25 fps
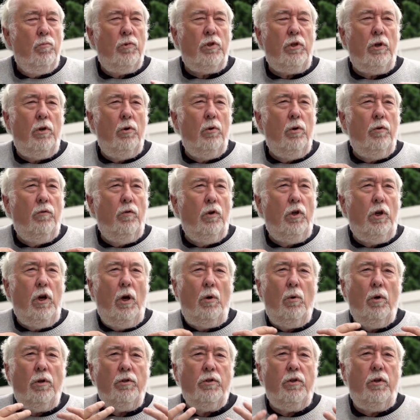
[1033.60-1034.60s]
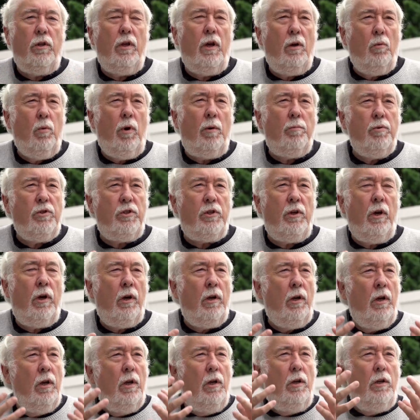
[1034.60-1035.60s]
So if you go onto their
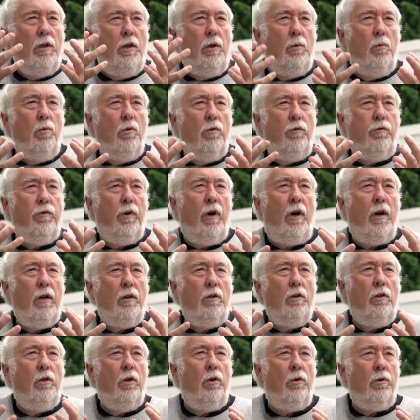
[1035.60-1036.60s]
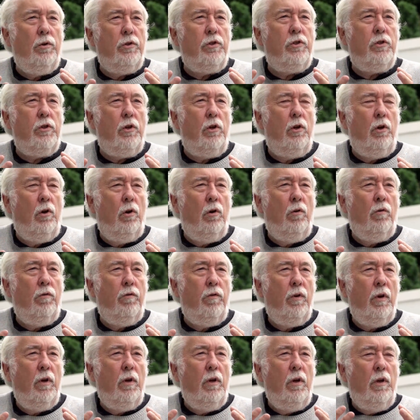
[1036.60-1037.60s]
website, you will find lots of
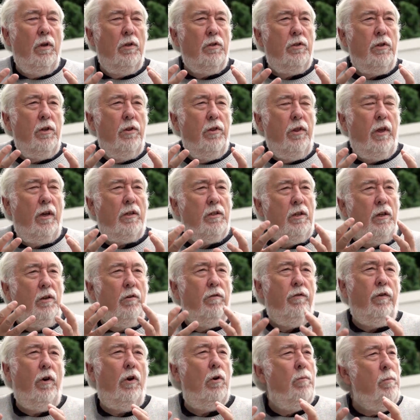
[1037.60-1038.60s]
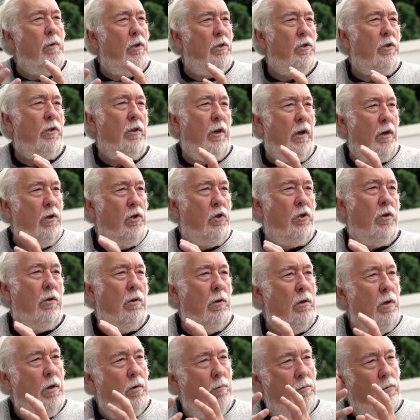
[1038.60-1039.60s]
synthetic foam
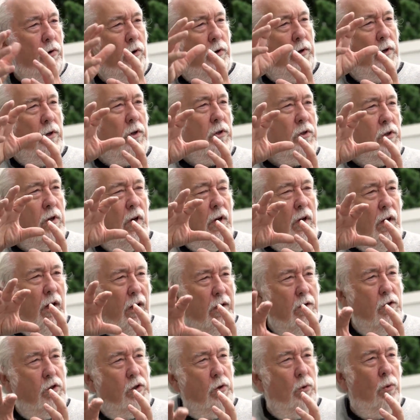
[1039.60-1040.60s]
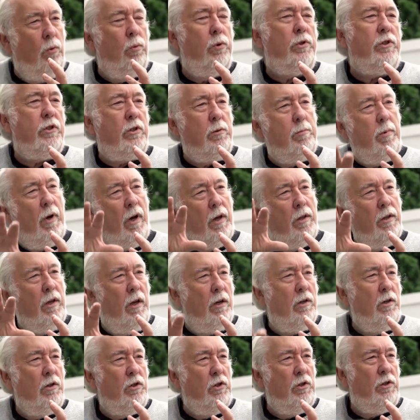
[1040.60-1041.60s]
insulation products endorsed by the
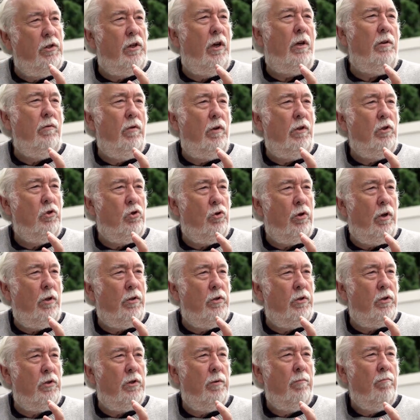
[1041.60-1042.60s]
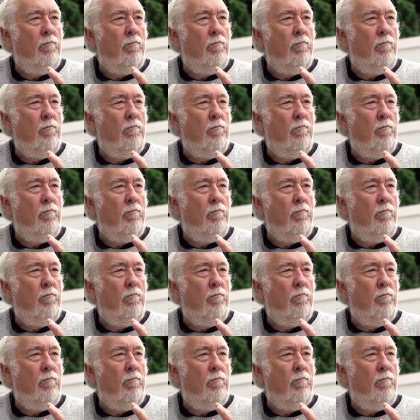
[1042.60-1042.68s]
Energy Saving Trust.